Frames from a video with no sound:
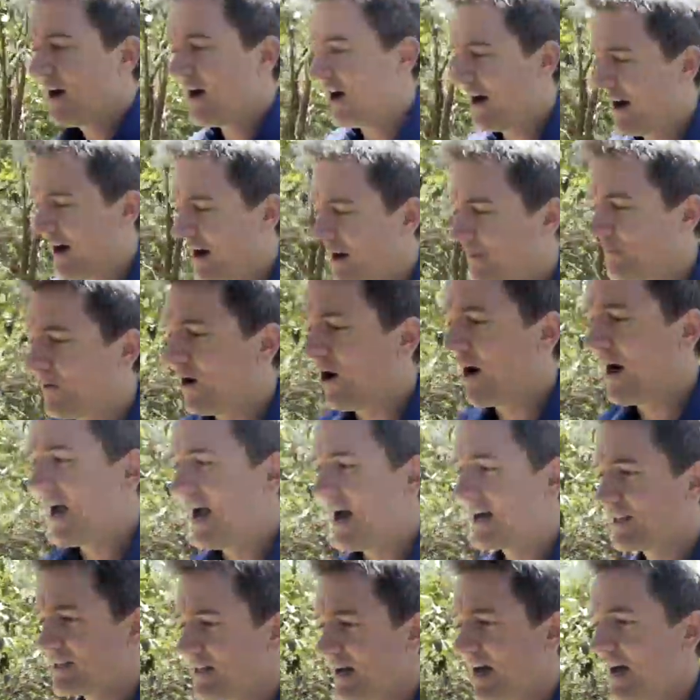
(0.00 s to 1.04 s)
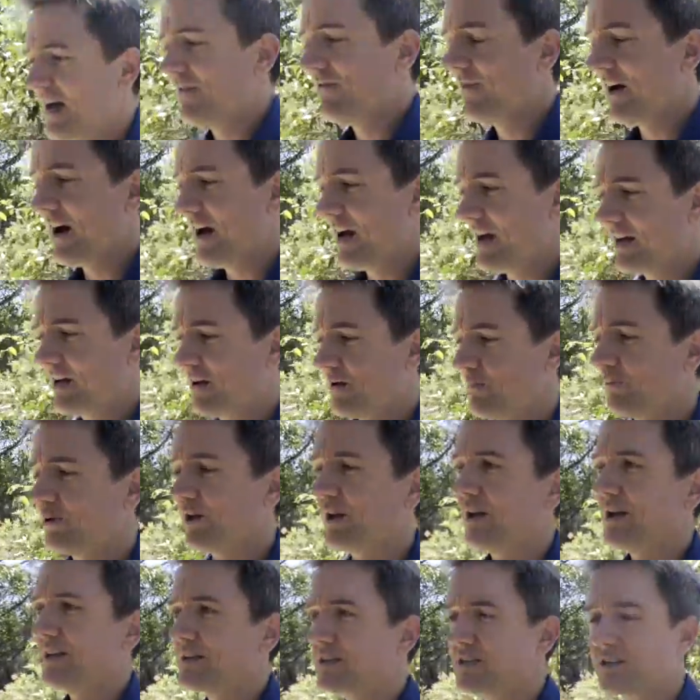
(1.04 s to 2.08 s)
I had to have a
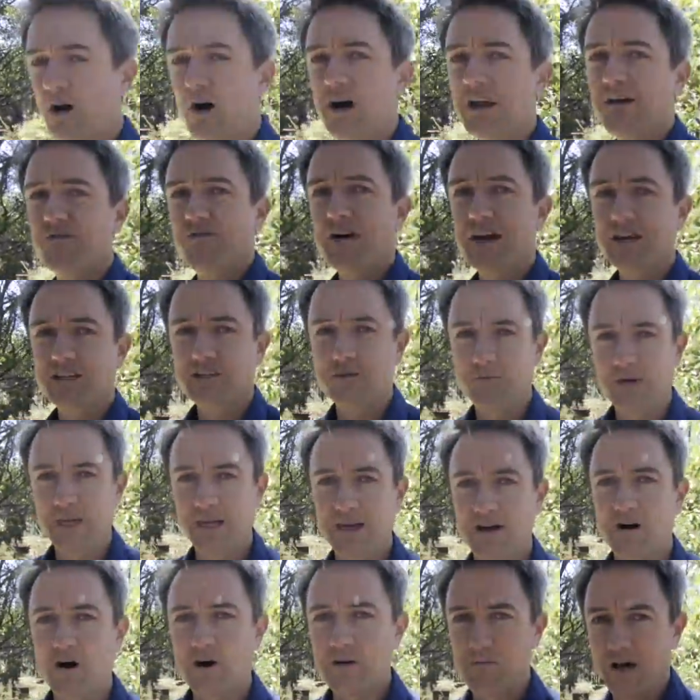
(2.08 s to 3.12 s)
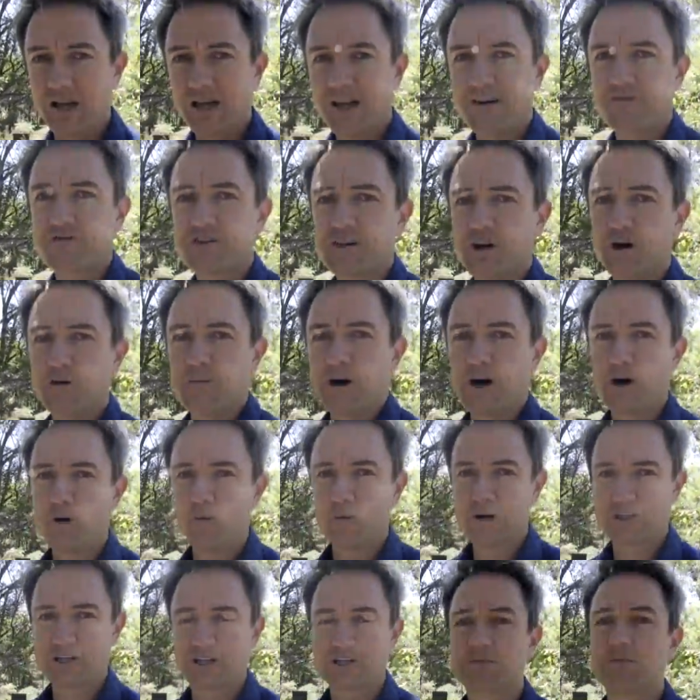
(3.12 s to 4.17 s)
complete synovectomy on my left elbow,
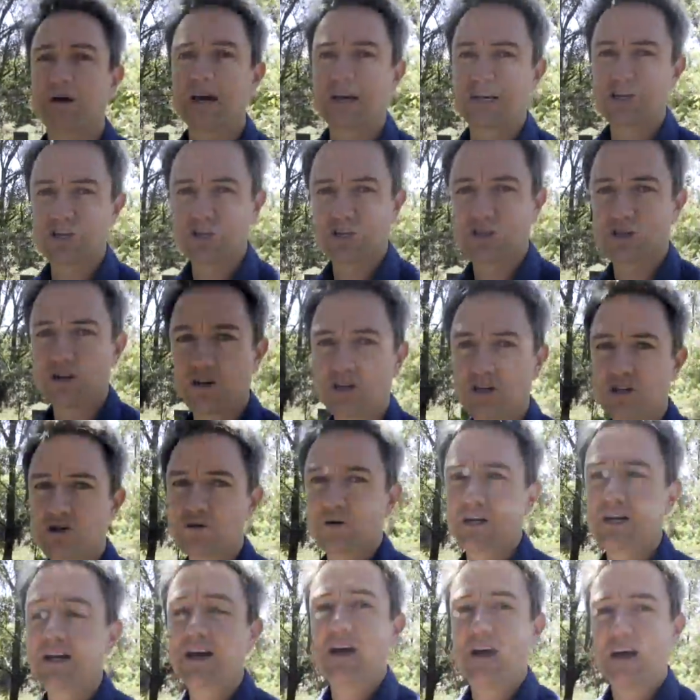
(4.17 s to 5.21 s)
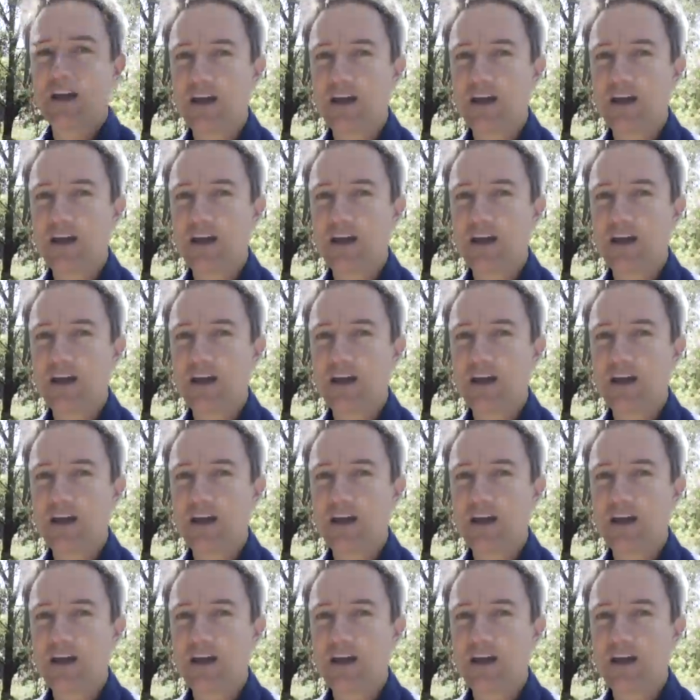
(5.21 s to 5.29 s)
which is major surgery,